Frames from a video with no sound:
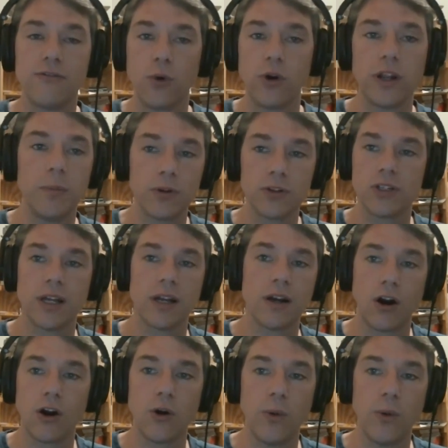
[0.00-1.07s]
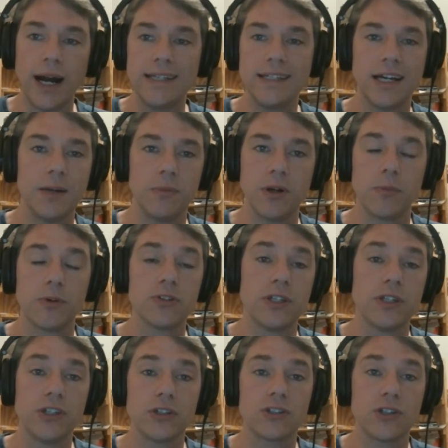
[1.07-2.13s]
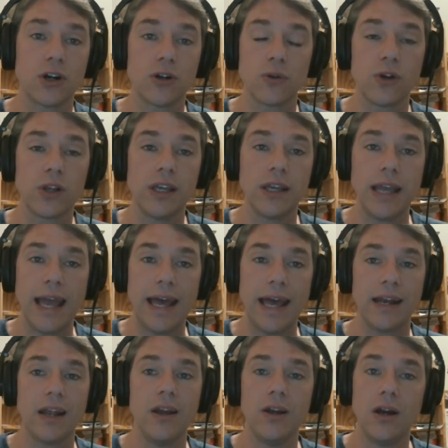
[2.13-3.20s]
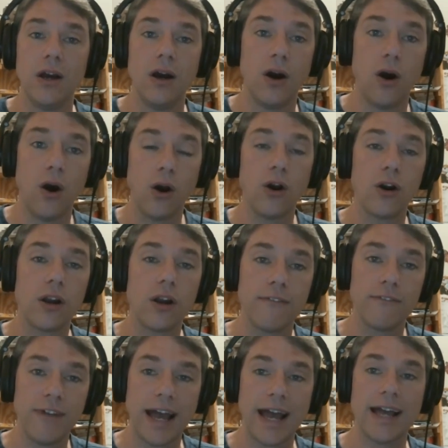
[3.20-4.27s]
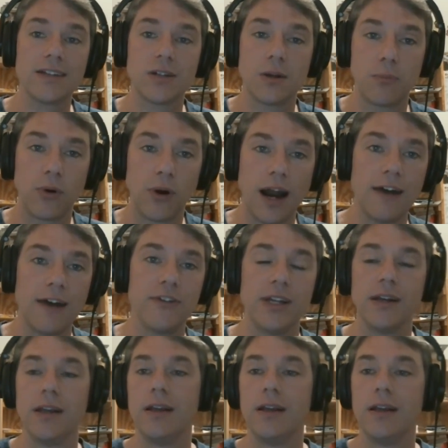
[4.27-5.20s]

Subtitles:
40% ROI type numbers and just start looking at hard, fast profit.